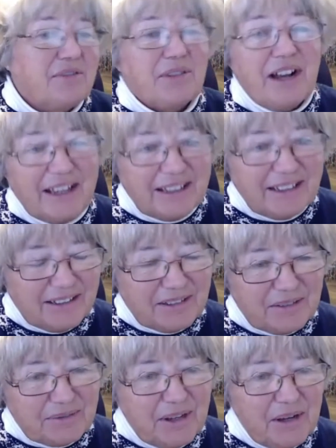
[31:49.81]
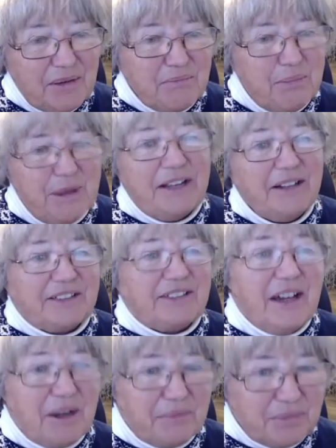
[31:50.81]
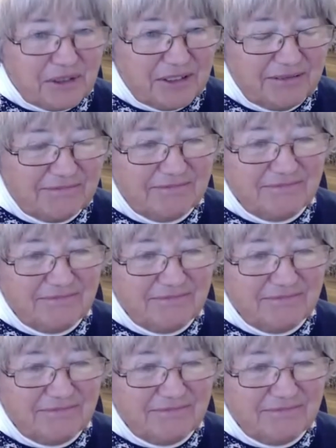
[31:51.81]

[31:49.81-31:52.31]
variety of bale types?